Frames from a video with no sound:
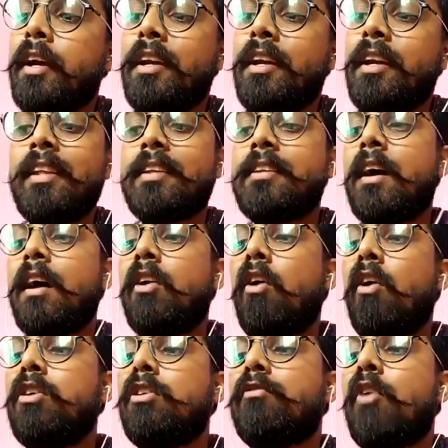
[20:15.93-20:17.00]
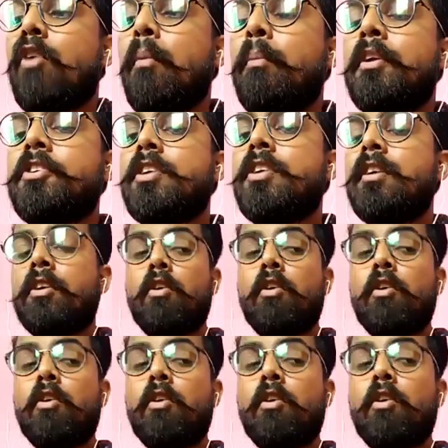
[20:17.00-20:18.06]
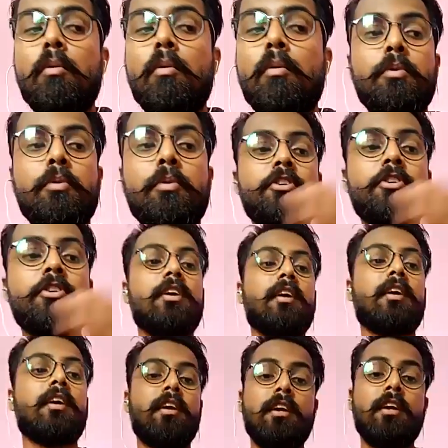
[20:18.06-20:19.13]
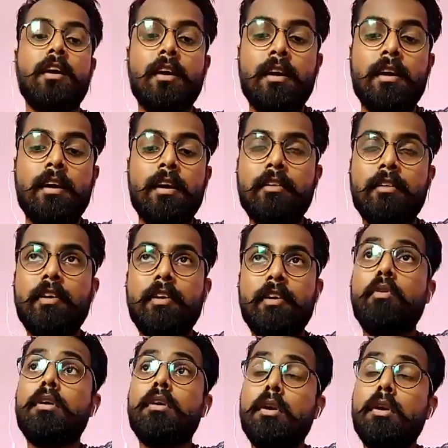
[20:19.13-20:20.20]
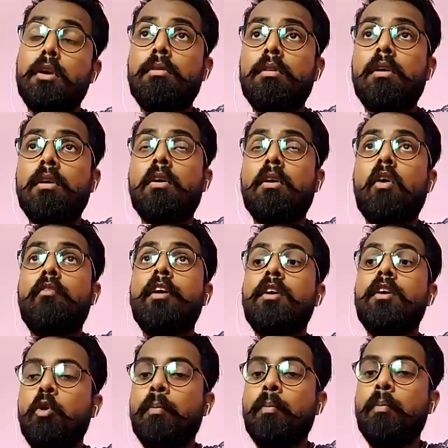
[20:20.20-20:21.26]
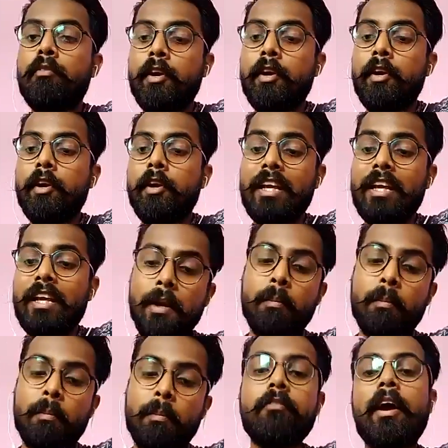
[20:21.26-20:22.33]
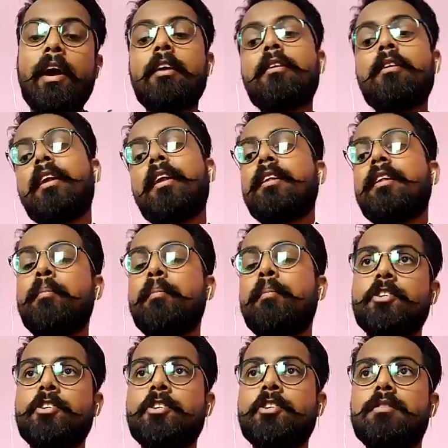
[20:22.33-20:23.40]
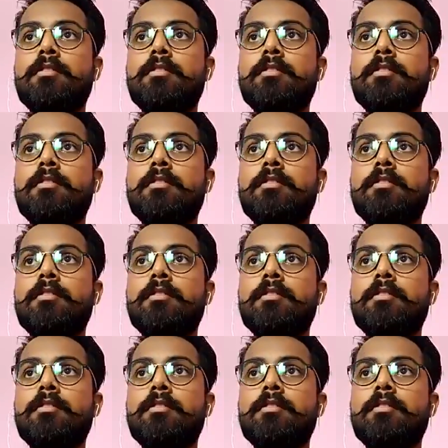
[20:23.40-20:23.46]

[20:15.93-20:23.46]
There's a lot of composition technique that we don't know, or we know but we don't keep in mind while clicking the pictures.